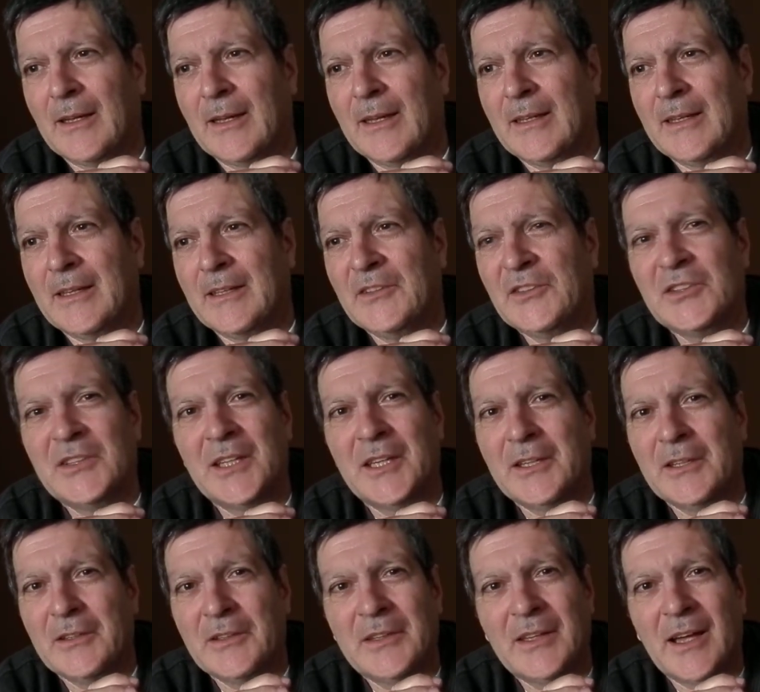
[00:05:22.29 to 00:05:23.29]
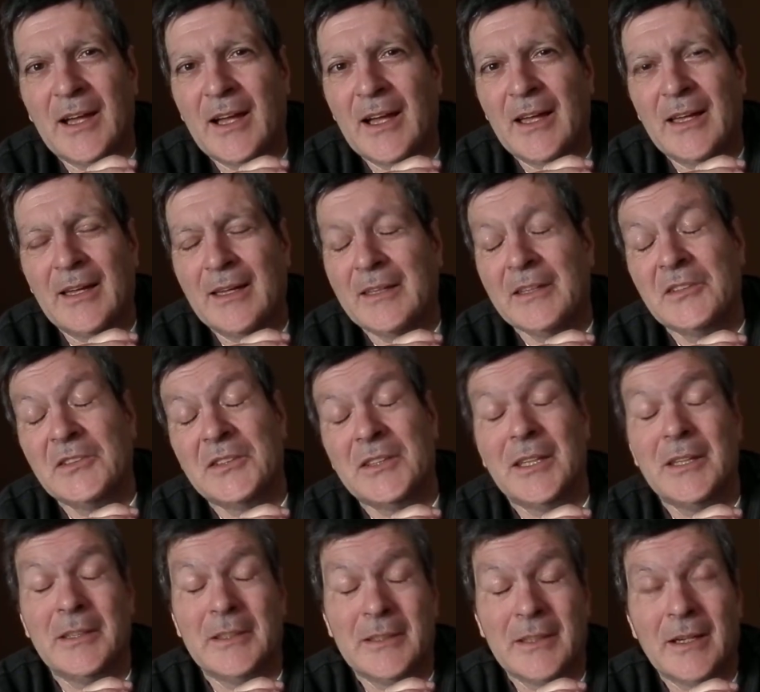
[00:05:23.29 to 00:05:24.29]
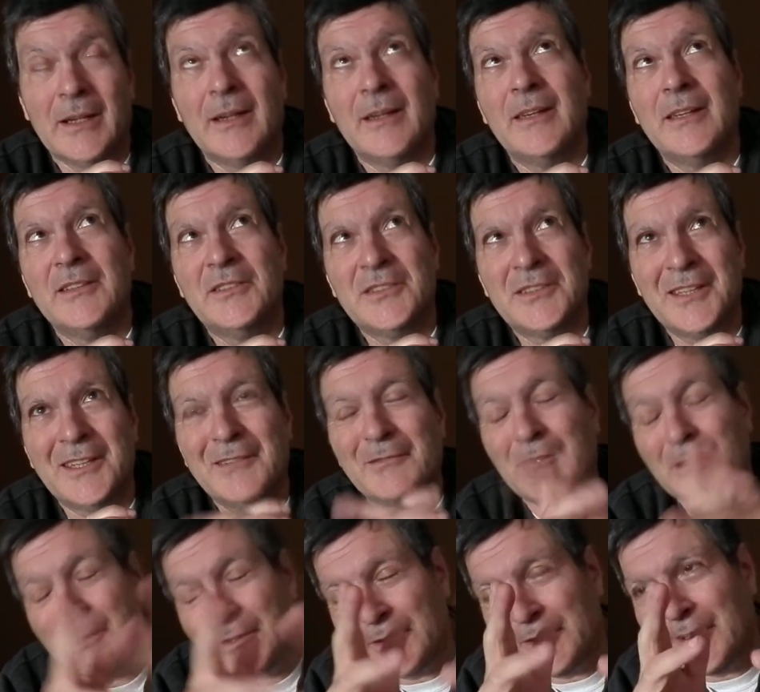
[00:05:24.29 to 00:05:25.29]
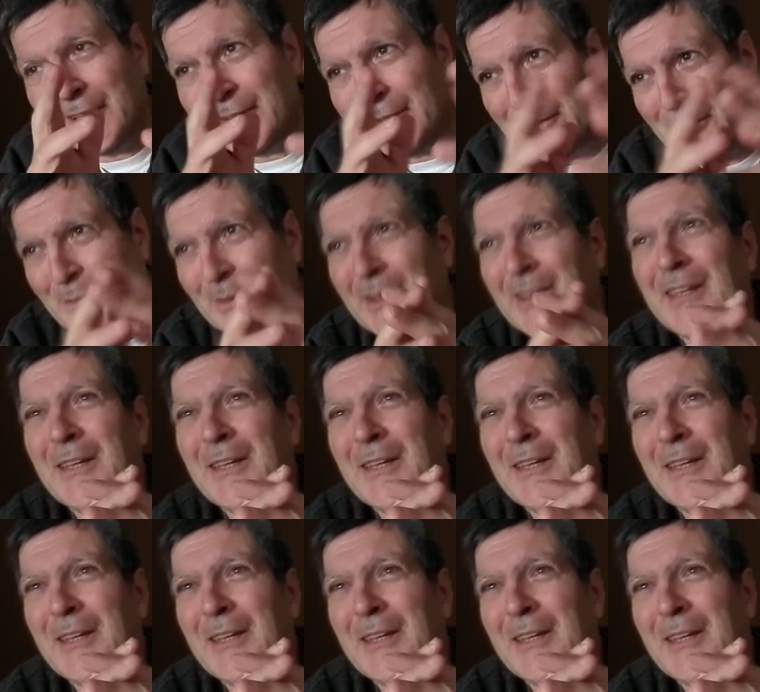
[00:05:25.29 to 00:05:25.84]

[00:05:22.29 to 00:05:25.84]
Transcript: Each day you die. Each day you die. Each day, well, you die too.